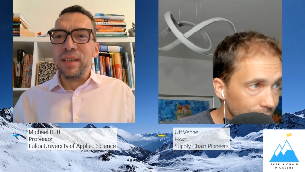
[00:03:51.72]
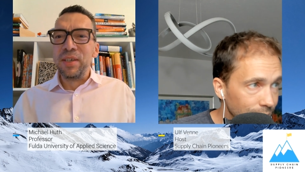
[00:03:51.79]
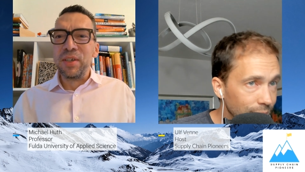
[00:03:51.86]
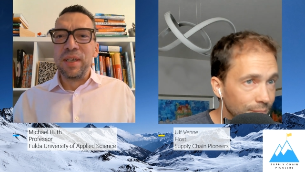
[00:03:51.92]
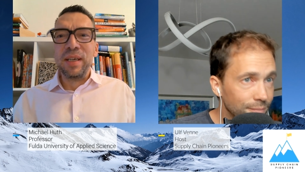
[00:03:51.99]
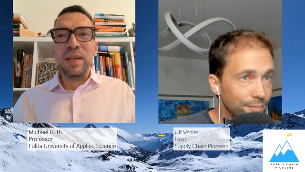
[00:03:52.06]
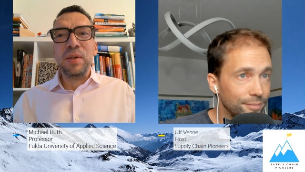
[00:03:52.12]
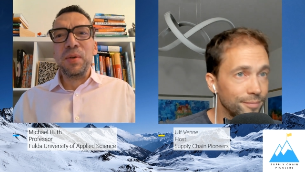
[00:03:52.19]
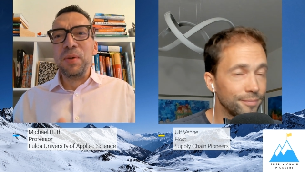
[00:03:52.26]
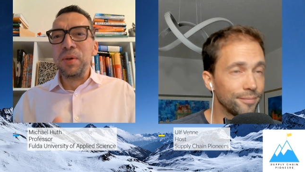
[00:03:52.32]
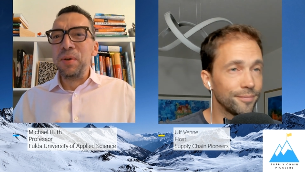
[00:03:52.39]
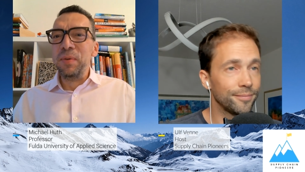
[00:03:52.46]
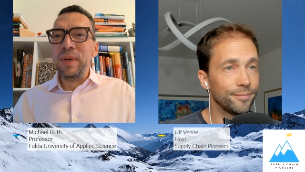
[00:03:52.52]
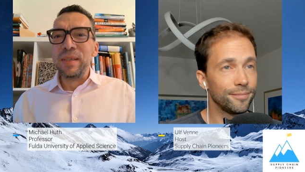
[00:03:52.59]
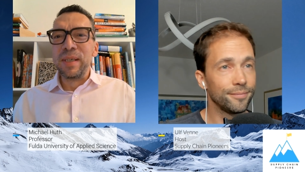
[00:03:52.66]
Speaker 1: teaching you're
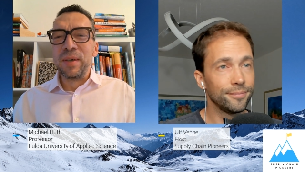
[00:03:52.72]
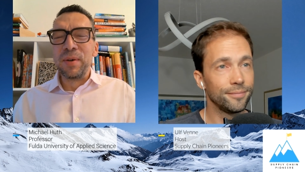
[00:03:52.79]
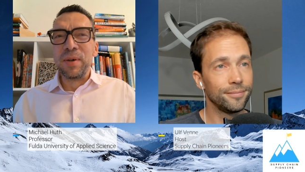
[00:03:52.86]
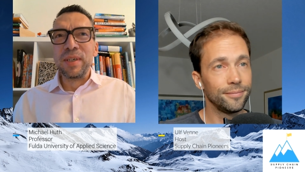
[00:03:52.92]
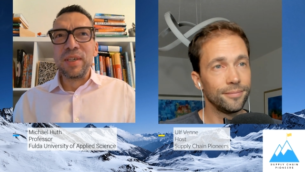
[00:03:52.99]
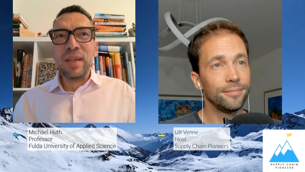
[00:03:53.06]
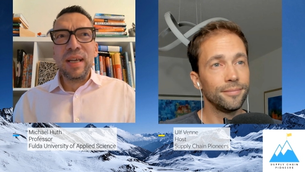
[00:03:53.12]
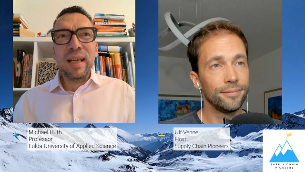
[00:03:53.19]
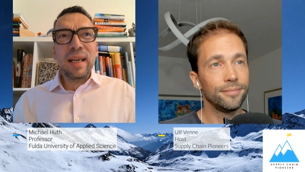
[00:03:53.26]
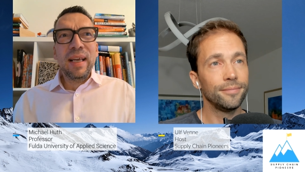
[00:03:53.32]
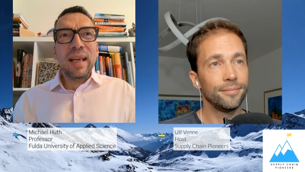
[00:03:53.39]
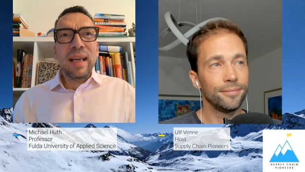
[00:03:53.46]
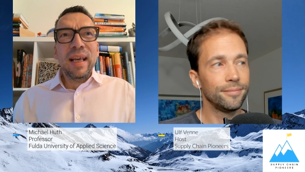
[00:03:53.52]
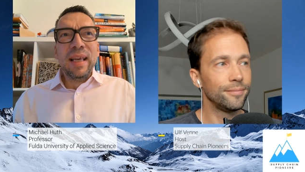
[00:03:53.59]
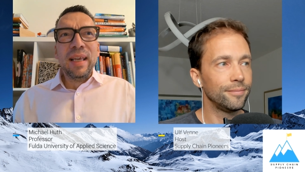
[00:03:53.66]
doing research
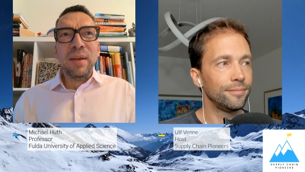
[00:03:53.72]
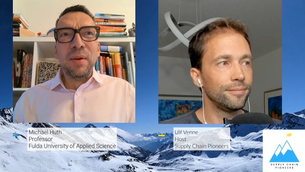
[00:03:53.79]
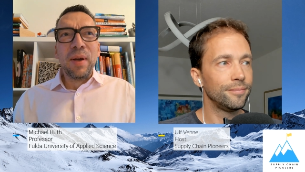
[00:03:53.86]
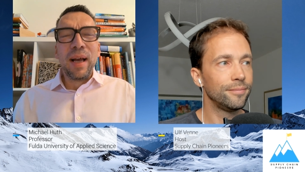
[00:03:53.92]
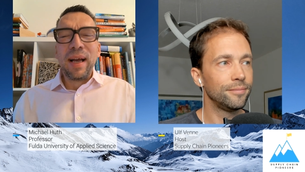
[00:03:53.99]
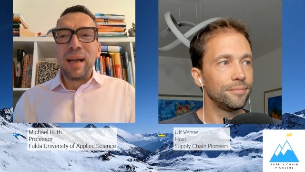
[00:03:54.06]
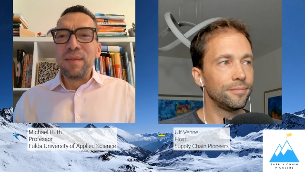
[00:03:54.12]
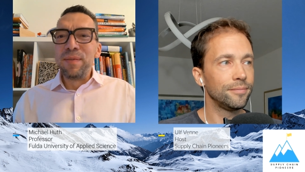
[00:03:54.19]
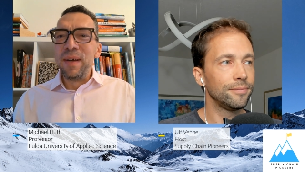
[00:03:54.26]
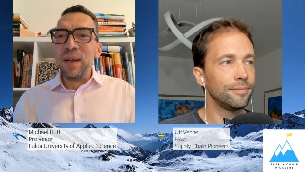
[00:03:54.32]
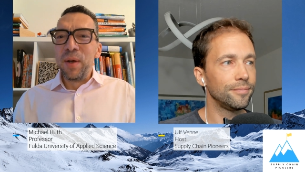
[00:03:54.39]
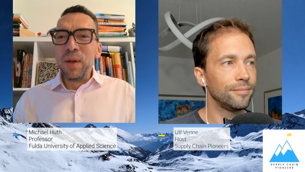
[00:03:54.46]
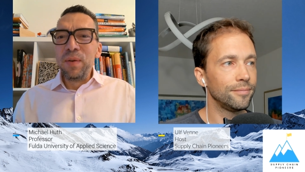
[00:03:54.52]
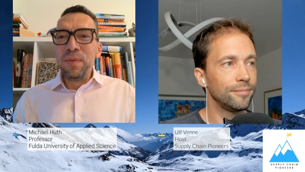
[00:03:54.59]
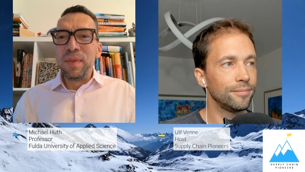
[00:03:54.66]
you have a
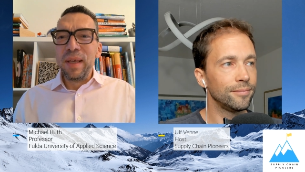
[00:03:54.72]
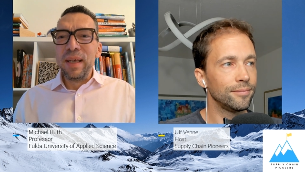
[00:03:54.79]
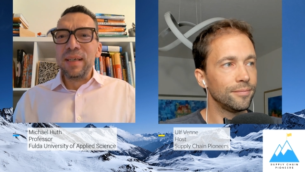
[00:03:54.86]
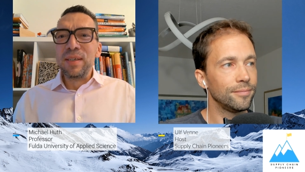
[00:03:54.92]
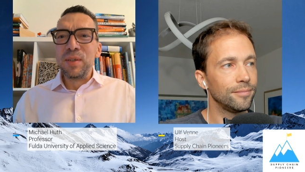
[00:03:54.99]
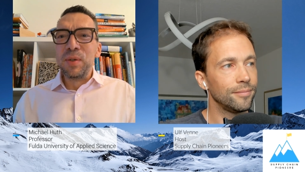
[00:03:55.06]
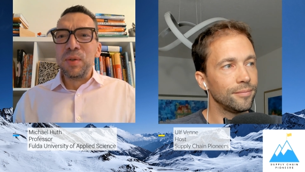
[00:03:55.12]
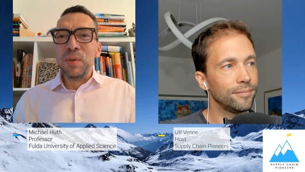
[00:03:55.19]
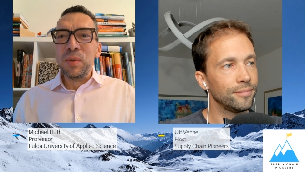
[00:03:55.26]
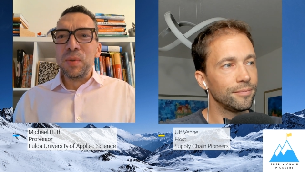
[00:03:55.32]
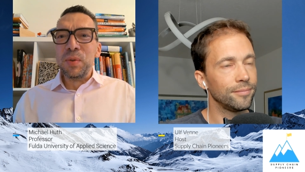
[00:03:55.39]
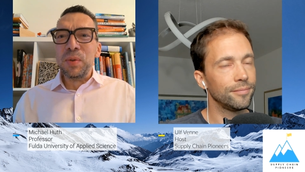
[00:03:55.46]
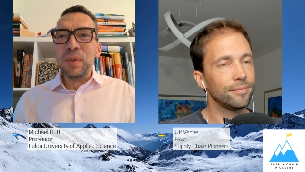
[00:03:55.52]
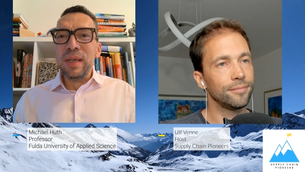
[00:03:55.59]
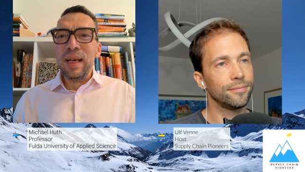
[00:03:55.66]
lot of things to
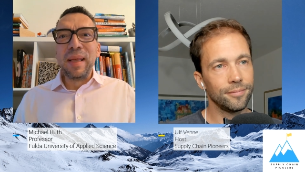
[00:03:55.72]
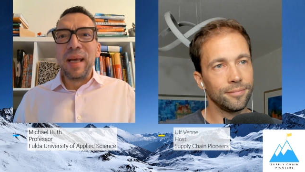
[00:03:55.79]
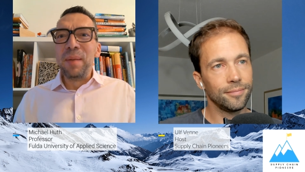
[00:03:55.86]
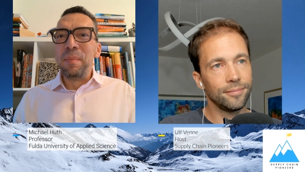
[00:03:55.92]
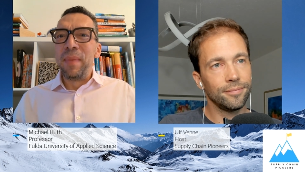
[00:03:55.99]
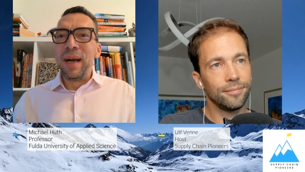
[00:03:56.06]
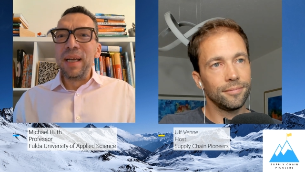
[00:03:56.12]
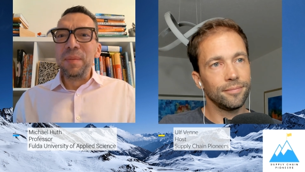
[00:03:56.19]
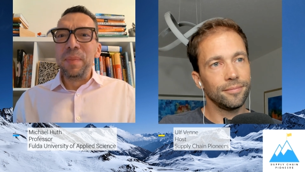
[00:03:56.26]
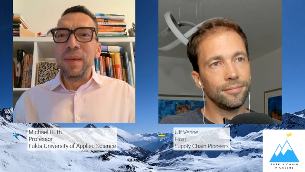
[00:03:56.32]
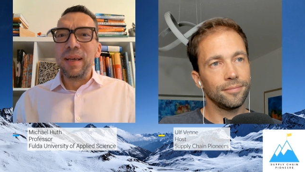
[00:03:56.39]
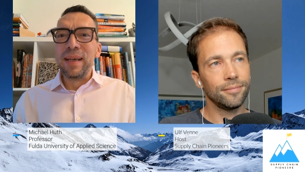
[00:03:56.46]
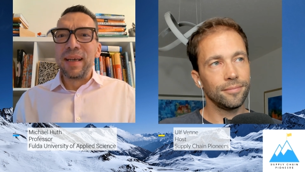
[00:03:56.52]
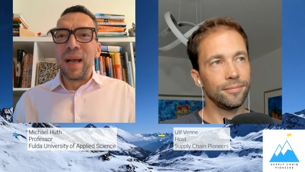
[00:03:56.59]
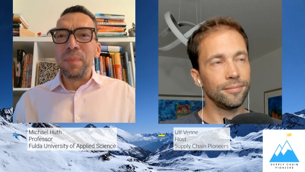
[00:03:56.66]
do there might
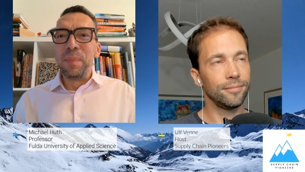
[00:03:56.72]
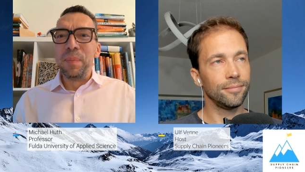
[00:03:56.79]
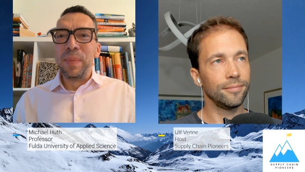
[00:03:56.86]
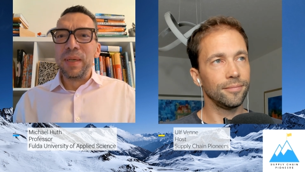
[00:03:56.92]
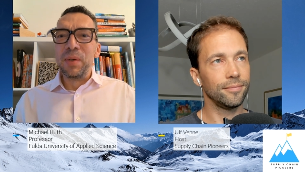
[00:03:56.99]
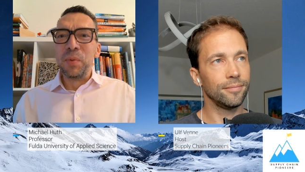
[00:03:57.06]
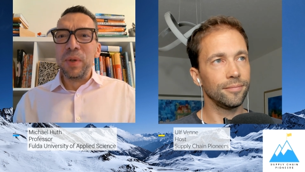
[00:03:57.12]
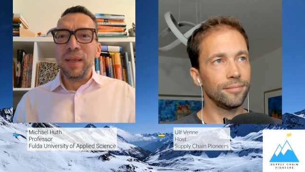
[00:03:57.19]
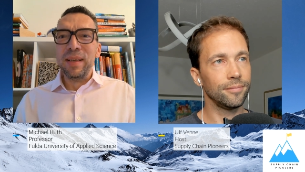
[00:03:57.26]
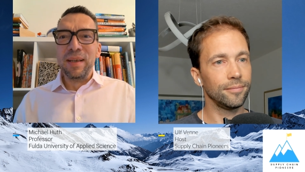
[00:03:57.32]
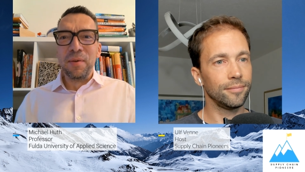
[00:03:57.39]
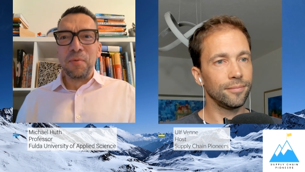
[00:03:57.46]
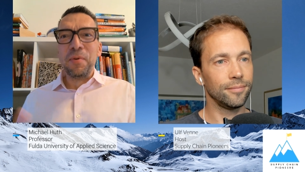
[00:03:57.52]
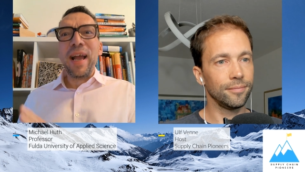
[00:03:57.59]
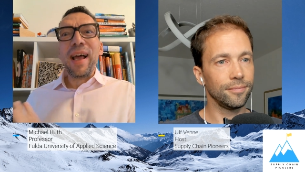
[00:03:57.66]
be a gap
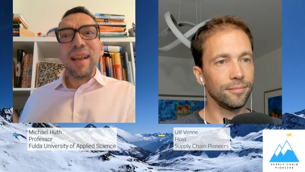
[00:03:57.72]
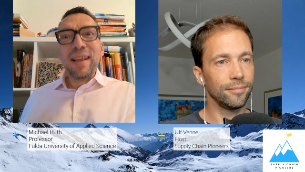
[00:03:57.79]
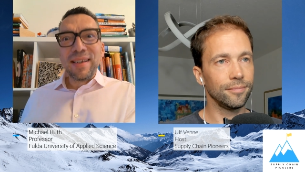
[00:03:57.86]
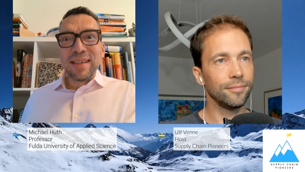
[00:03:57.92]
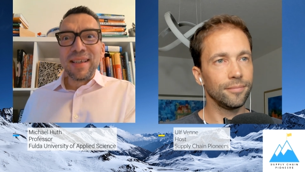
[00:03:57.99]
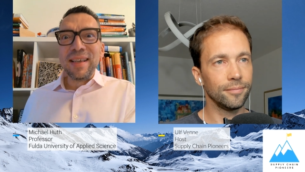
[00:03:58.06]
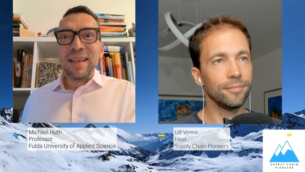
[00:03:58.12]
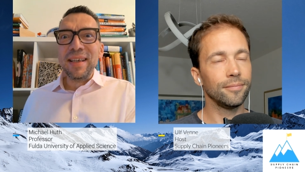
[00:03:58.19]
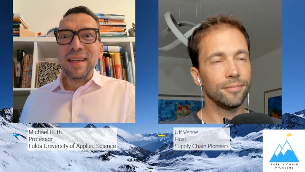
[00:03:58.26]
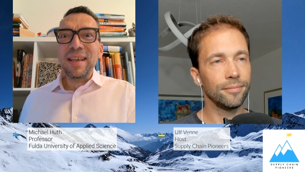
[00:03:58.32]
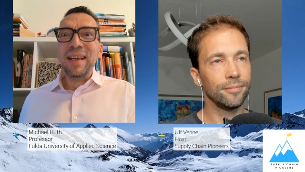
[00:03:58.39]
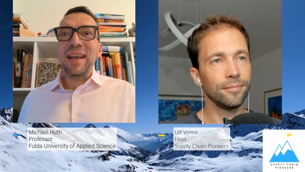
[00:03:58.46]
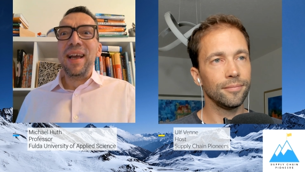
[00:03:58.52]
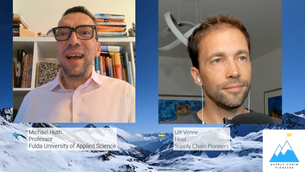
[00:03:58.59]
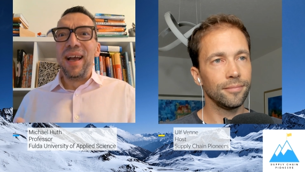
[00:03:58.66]
between reality
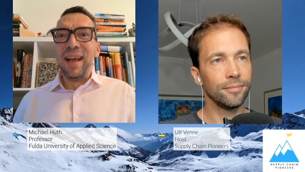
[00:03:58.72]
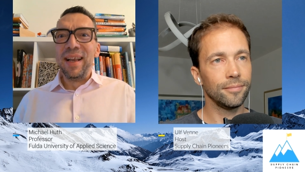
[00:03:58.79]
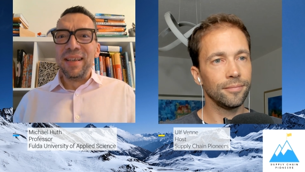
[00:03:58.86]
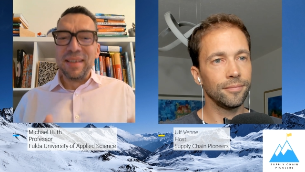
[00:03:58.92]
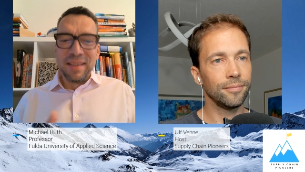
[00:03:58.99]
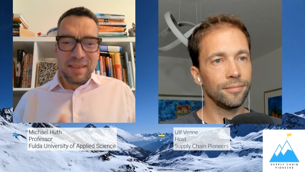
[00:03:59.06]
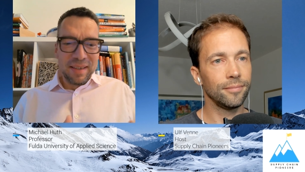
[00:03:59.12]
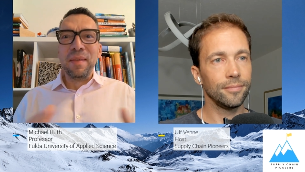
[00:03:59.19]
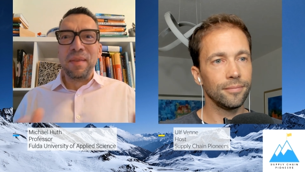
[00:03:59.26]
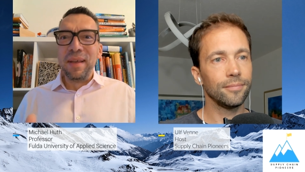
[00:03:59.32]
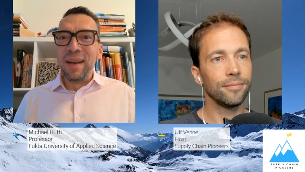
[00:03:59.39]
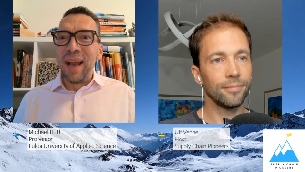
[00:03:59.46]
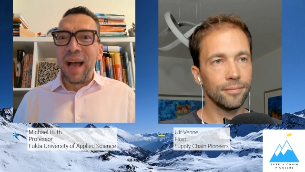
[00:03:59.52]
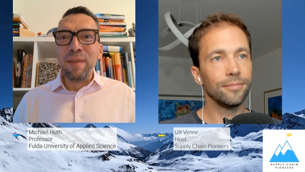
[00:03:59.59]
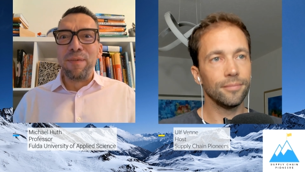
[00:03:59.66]
and the
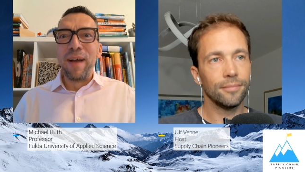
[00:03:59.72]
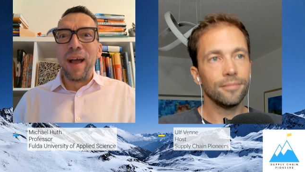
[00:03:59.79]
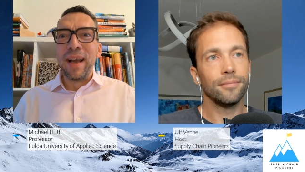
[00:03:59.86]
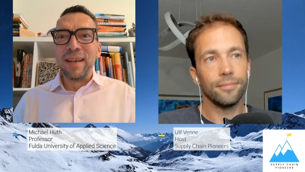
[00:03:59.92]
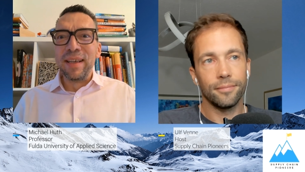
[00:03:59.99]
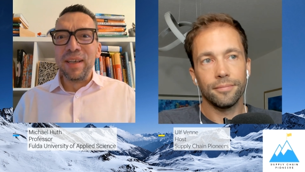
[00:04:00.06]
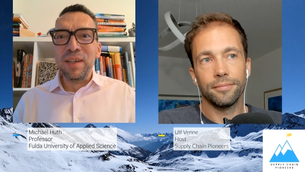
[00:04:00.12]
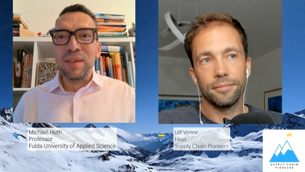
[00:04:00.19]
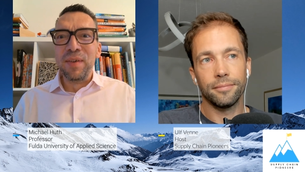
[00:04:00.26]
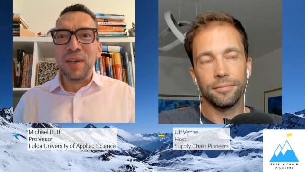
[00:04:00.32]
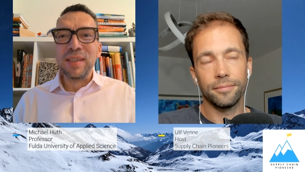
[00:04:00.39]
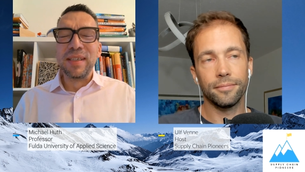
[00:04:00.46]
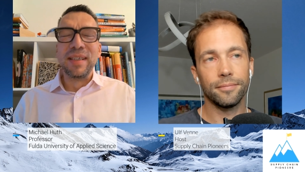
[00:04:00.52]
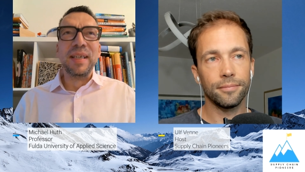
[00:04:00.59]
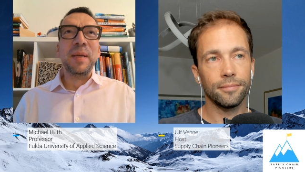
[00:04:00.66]
life at the
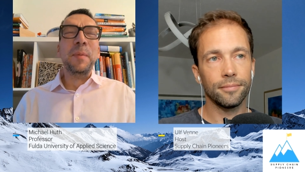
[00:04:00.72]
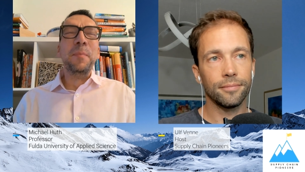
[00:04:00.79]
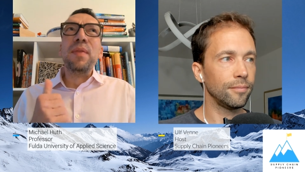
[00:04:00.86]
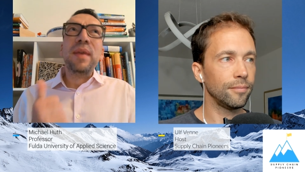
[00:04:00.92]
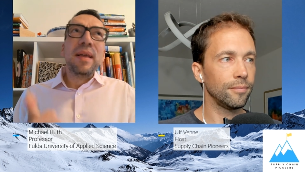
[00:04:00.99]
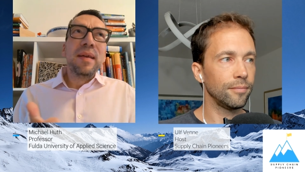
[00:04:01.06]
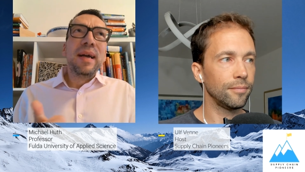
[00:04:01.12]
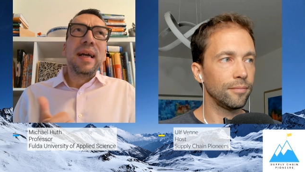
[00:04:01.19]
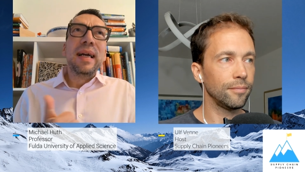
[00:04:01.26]
university on the other